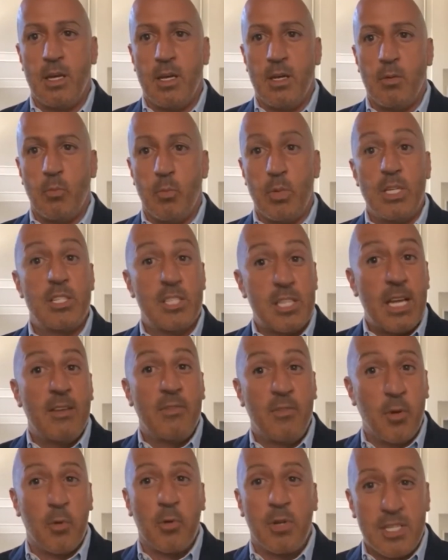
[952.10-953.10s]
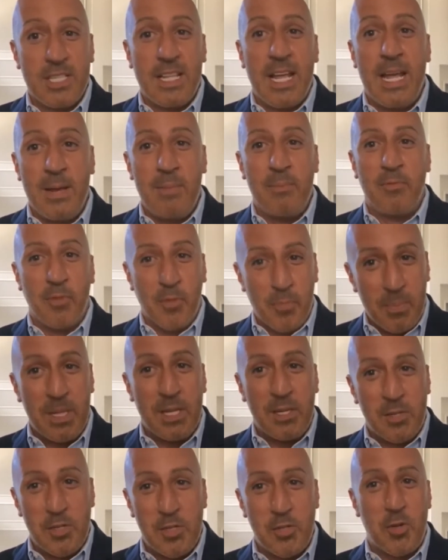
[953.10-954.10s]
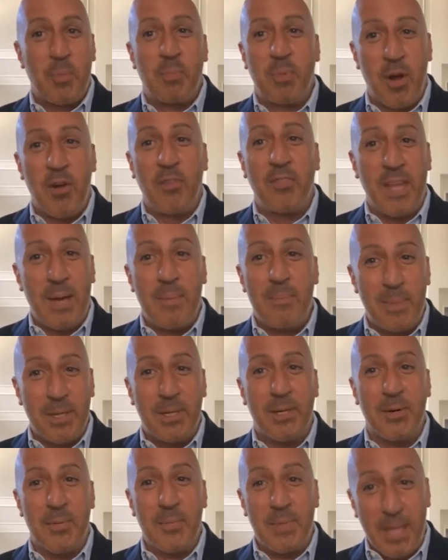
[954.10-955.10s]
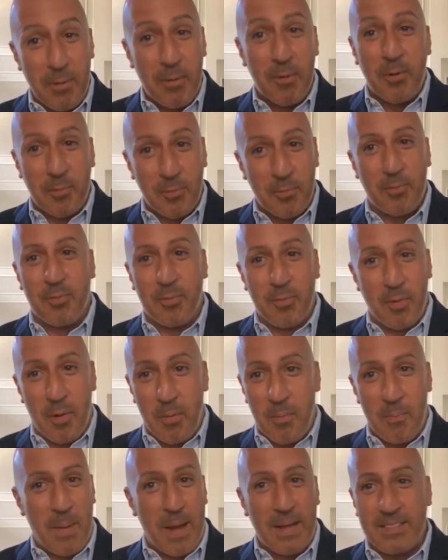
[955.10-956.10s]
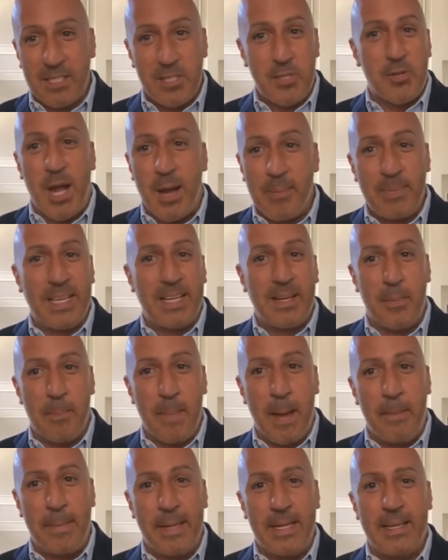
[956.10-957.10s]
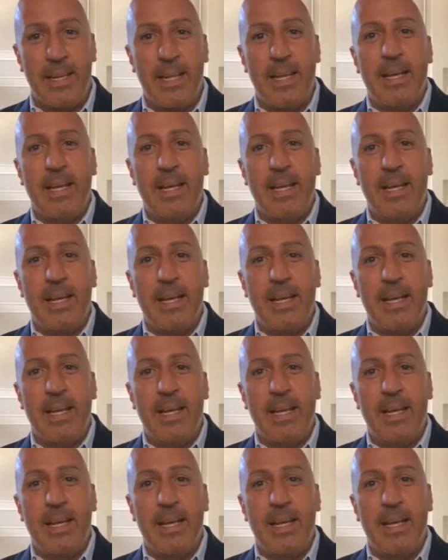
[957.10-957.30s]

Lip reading: we saved Dory's name from being stripped off that bill. They were about to drop that amendment.